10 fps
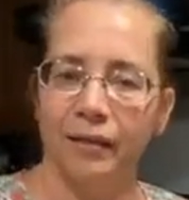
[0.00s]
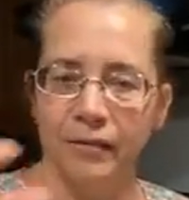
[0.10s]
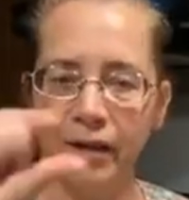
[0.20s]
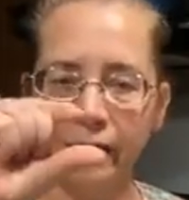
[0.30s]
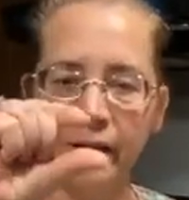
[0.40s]

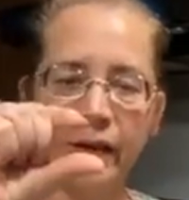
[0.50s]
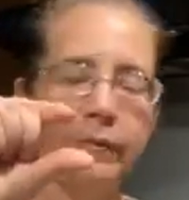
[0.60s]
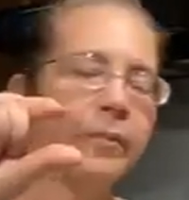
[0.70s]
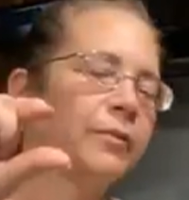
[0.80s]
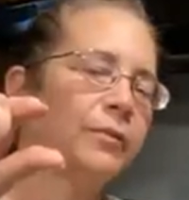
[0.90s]
those
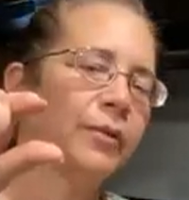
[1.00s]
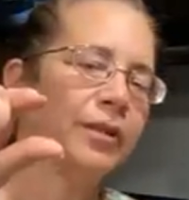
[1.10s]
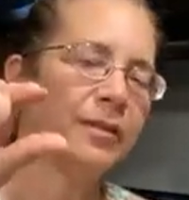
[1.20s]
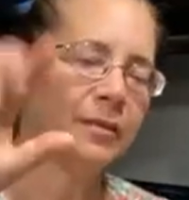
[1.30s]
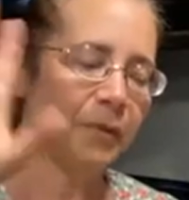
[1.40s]
Carolina Reapers were
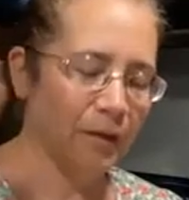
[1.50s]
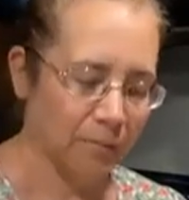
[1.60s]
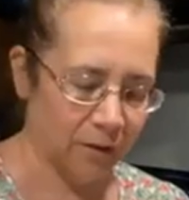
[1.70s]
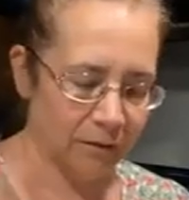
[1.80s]
only this big,